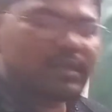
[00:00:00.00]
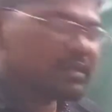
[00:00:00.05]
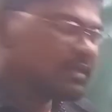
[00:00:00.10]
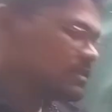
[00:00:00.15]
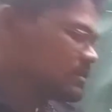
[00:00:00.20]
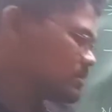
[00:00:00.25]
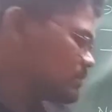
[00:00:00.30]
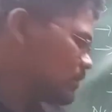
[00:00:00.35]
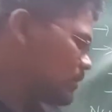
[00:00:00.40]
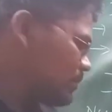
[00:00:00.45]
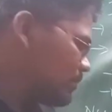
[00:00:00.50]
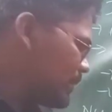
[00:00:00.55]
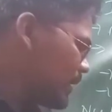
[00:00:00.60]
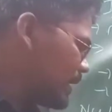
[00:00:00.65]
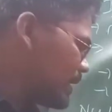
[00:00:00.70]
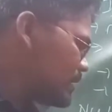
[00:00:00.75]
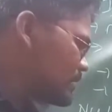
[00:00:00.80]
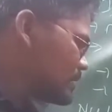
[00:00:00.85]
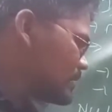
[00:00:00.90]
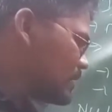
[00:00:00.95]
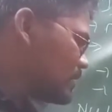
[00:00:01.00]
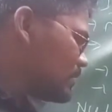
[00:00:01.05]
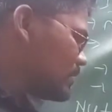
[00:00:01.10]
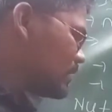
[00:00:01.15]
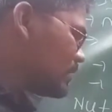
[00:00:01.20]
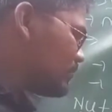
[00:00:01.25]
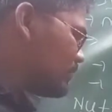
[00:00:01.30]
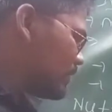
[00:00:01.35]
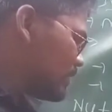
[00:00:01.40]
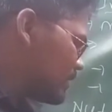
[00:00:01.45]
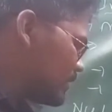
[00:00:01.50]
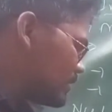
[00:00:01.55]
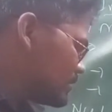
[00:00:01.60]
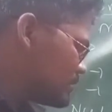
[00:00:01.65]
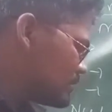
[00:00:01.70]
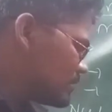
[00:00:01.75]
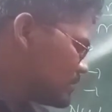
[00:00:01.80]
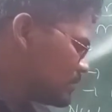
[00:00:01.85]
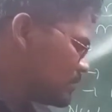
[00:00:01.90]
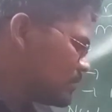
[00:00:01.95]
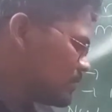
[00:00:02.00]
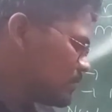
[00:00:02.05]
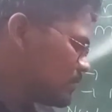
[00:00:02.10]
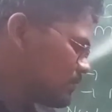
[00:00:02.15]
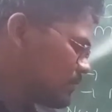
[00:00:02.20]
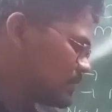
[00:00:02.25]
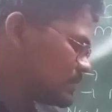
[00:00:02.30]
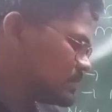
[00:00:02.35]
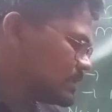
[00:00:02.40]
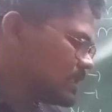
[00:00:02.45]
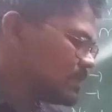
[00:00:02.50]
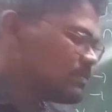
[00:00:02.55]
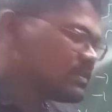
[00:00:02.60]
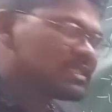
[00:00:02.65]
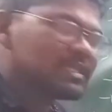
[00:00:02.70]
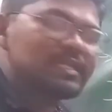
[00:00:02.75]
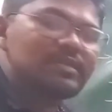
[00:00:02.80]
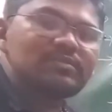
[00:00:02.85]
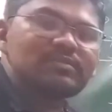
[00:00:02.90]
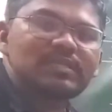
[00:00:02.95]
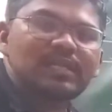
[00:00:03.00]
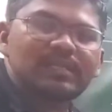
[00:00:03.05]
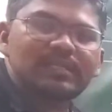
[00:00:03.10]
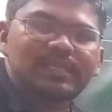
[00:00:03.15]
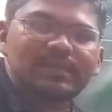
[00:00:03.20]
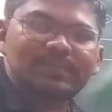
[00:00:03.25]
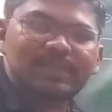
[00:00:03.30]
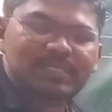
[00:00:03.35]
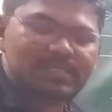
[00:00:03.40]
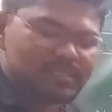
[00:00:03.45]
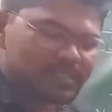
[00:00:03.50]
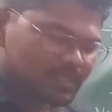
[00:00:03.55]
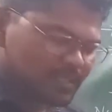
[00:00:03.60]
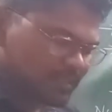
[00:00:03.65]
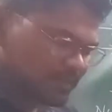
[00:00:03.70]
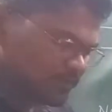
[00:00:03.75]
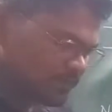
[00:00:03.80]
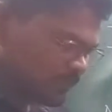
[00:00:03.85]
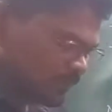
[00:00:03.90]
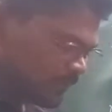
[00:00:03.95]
is one parasitic fungi which lives on the mustard leaf.